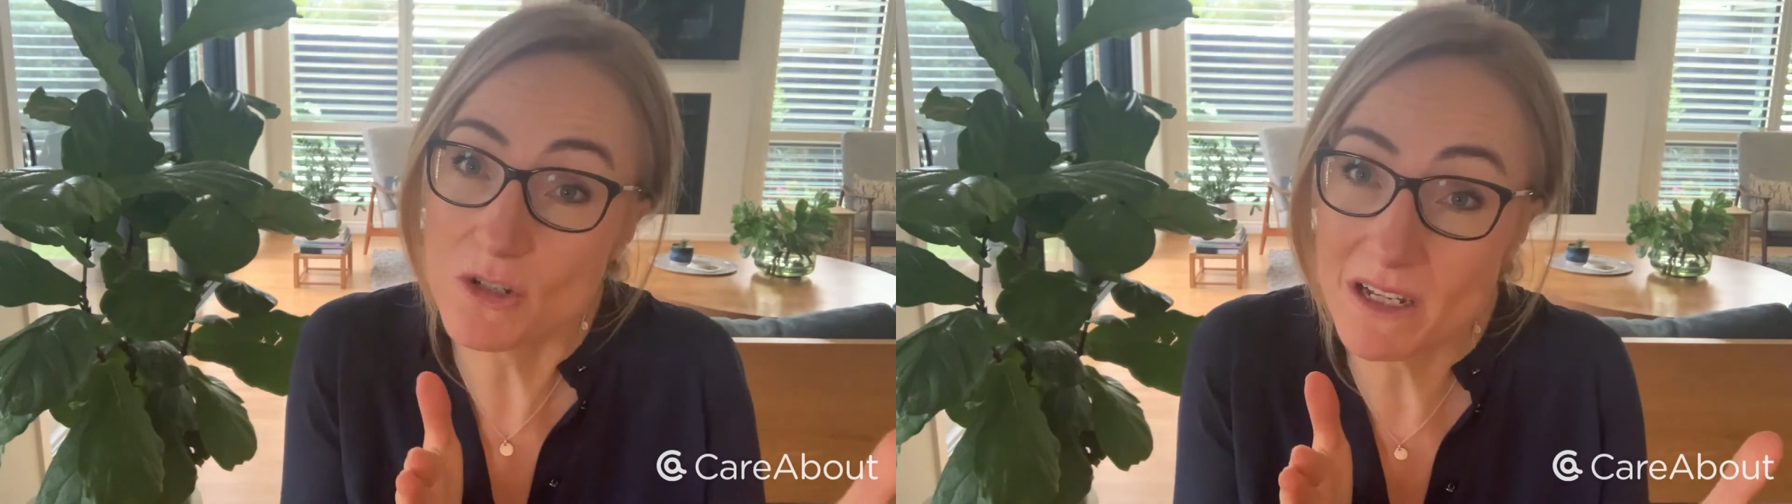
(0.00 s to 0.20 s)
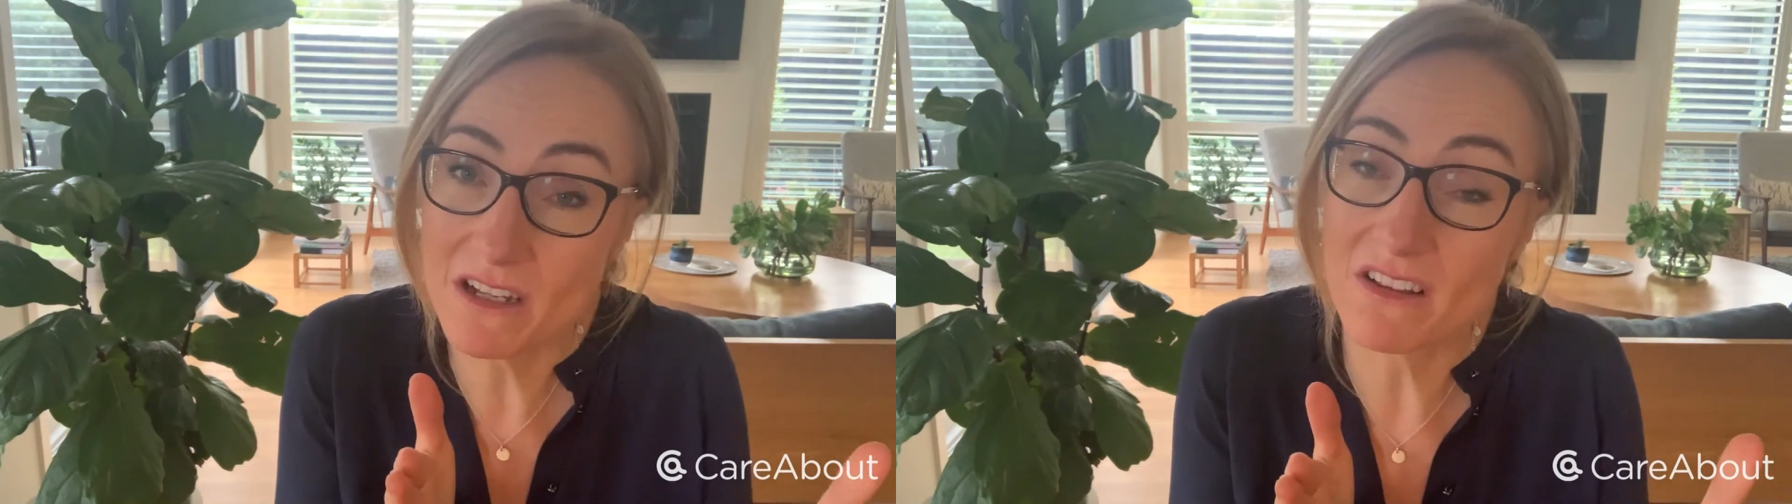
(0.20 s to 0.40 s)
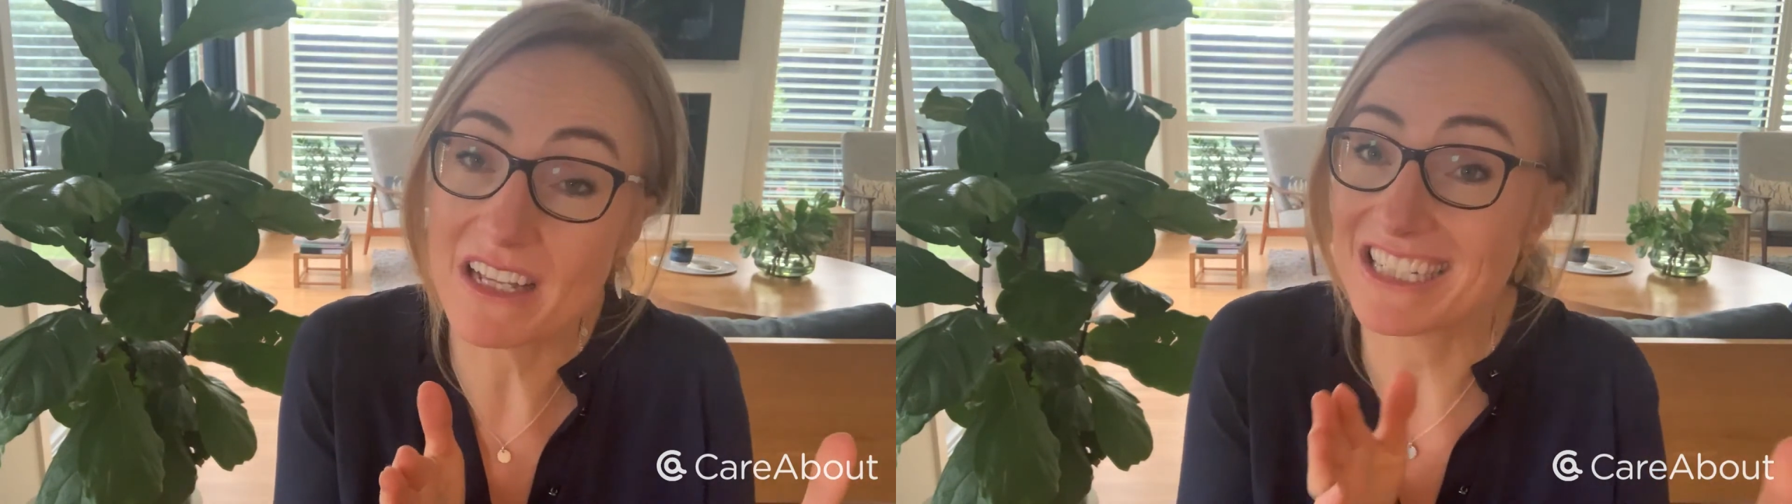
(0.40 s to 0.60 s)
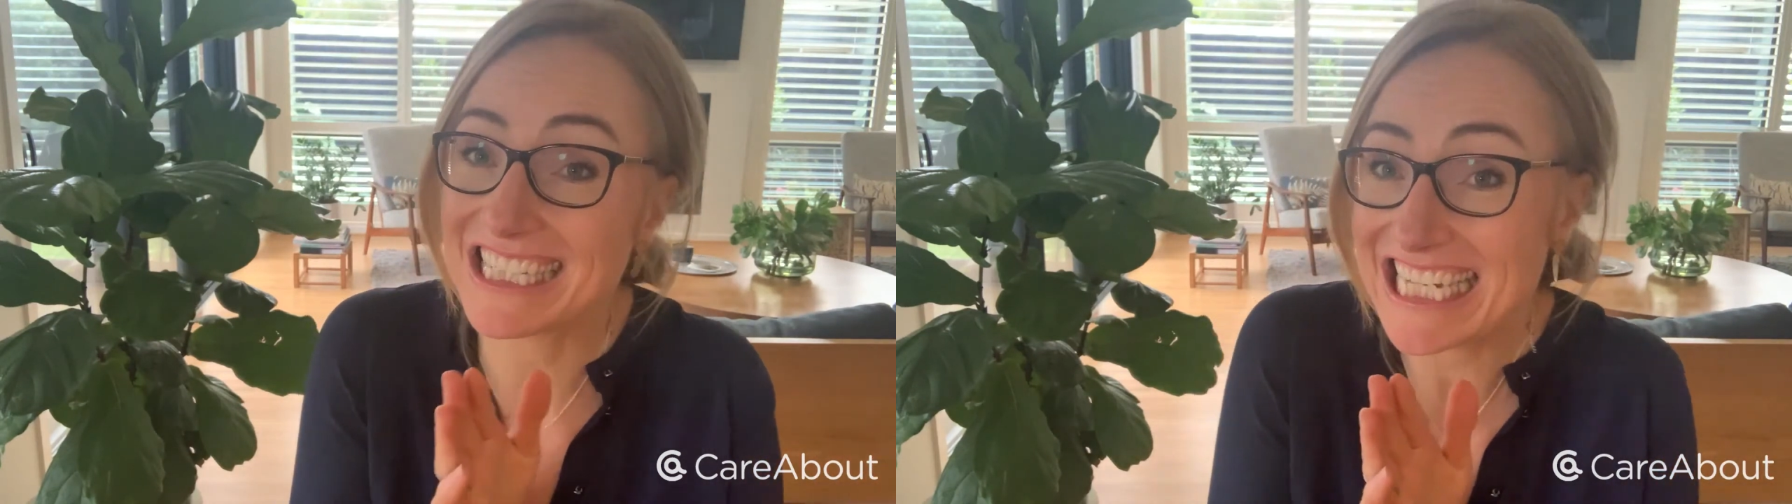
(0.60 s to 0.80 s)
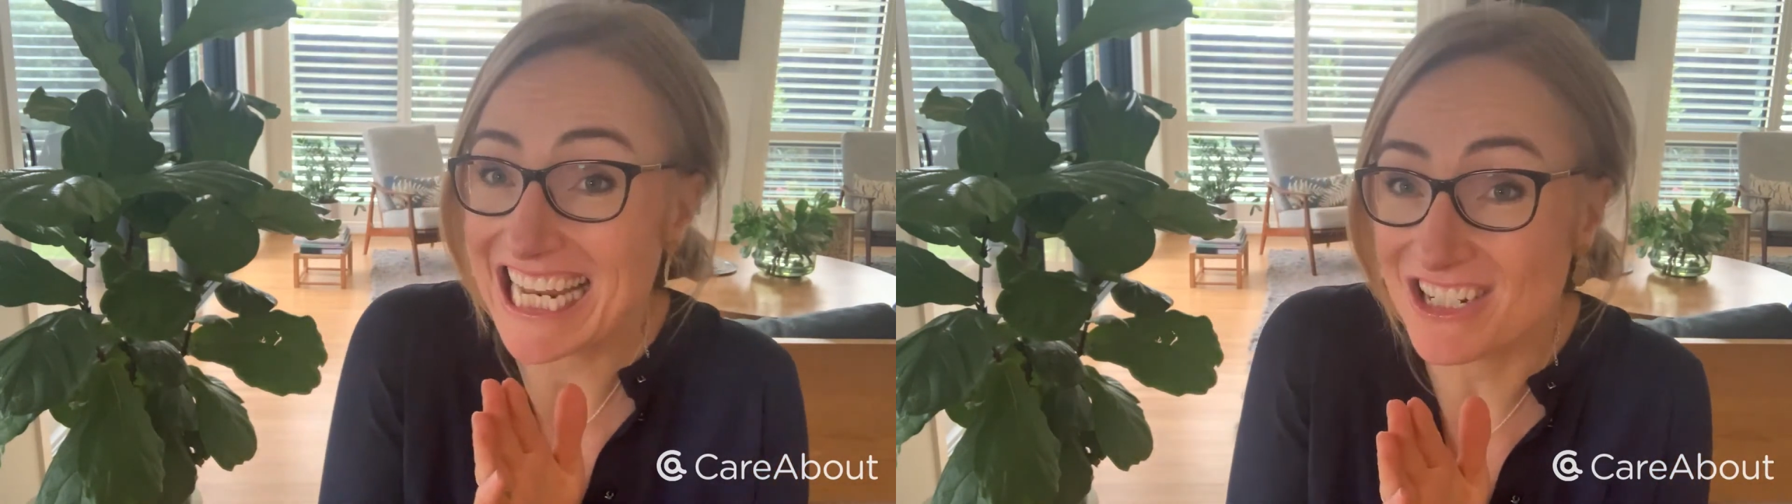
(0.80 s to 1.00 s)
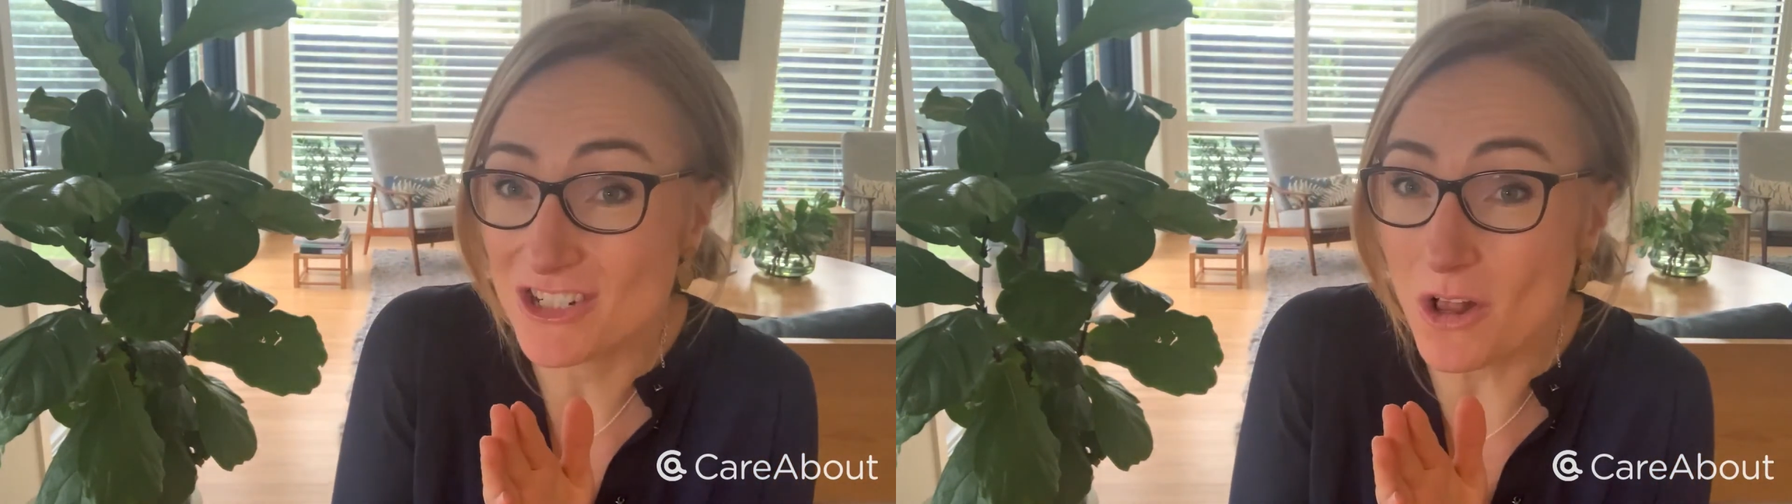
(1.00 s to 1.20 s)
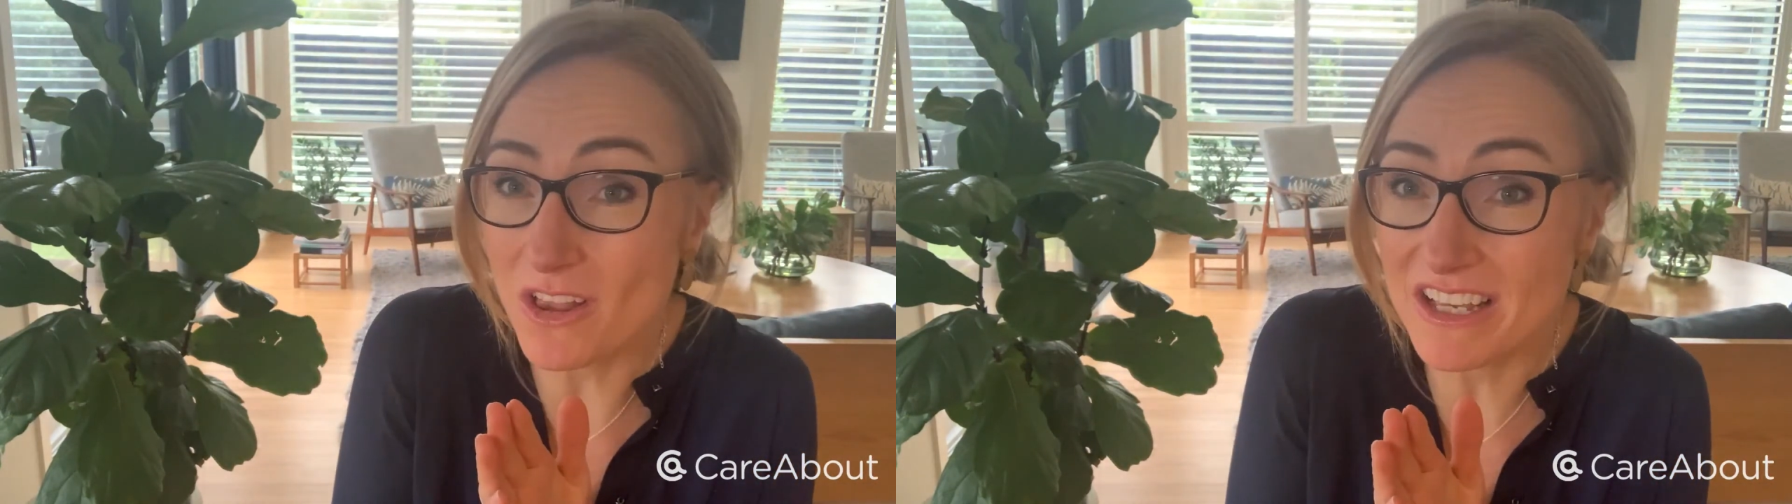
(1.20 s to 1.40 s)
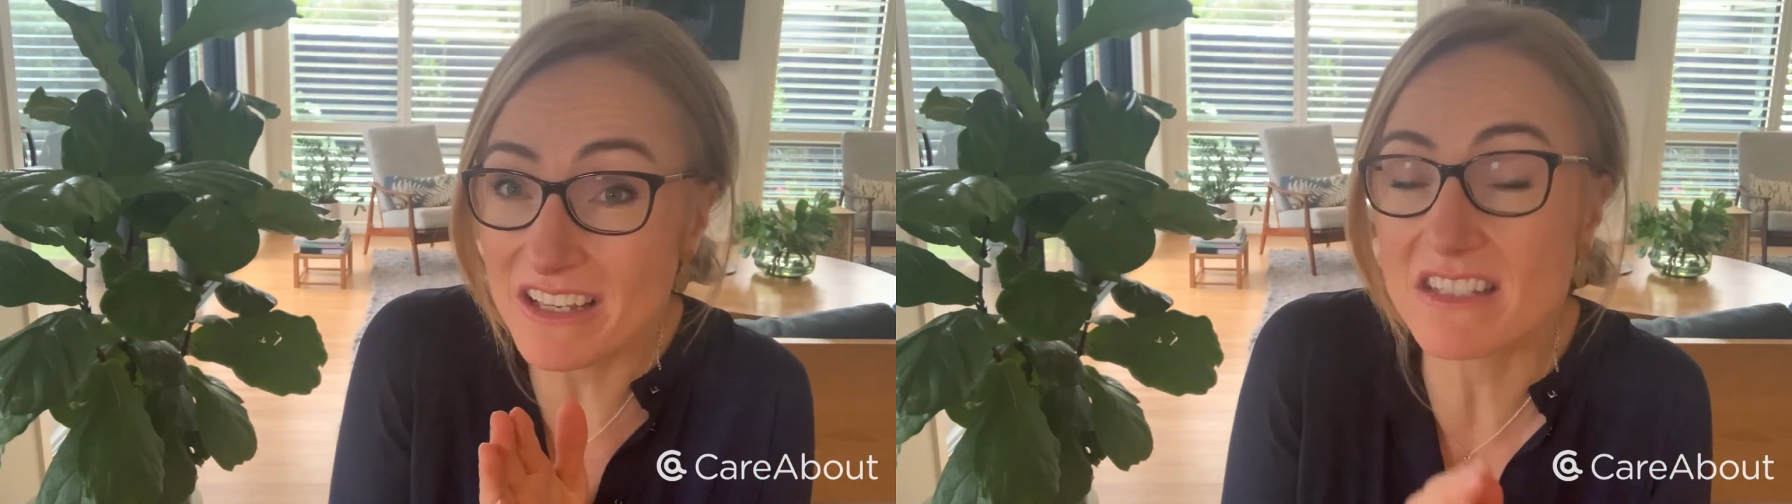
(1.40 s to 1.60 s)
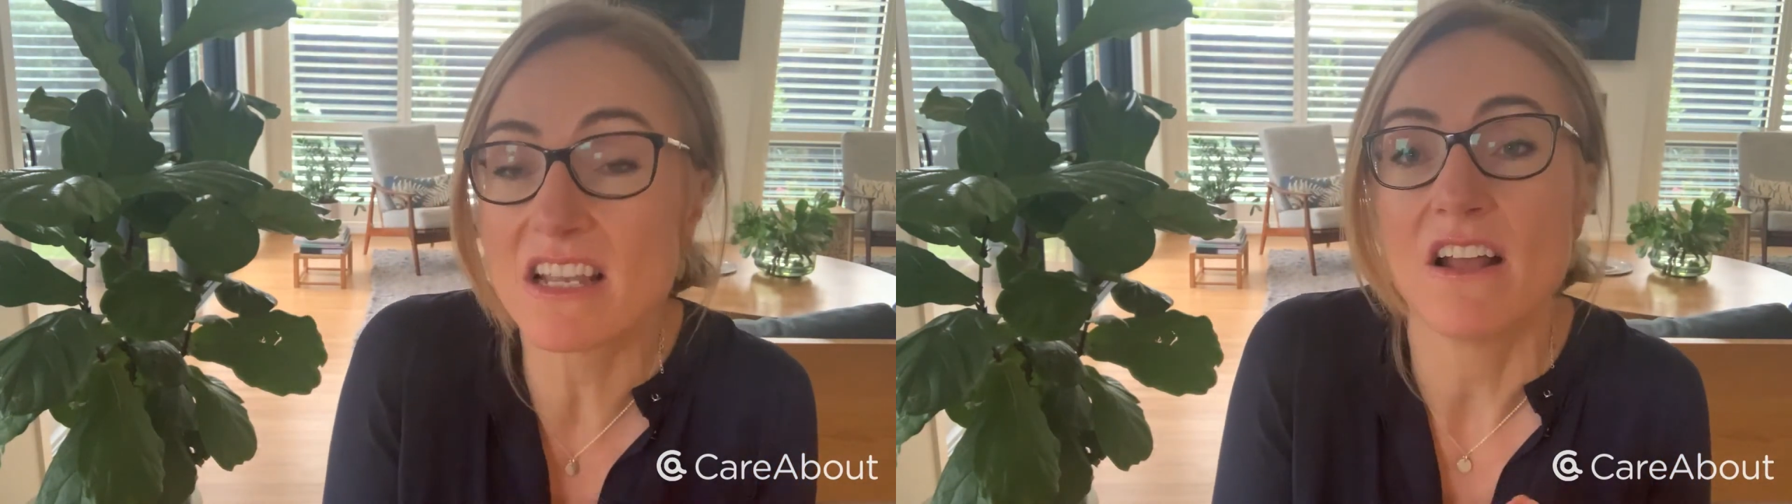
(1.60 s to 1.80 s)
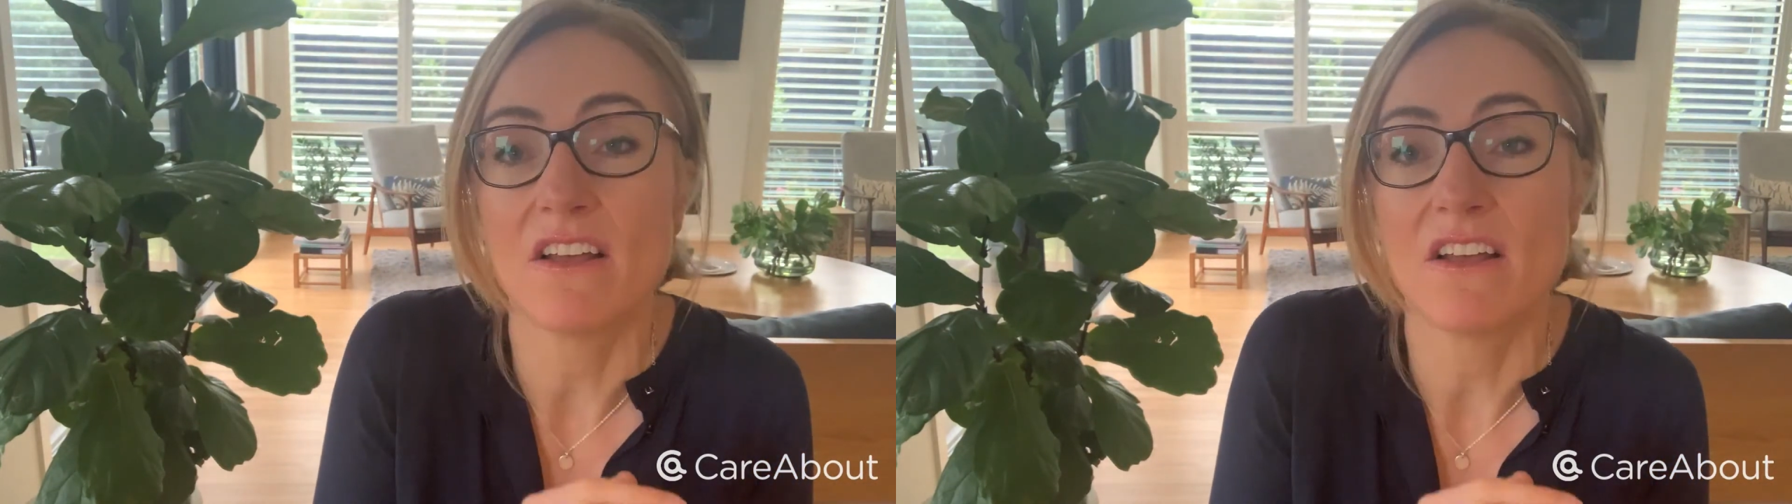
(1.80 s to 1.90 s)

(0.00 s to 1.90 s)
meal is $10,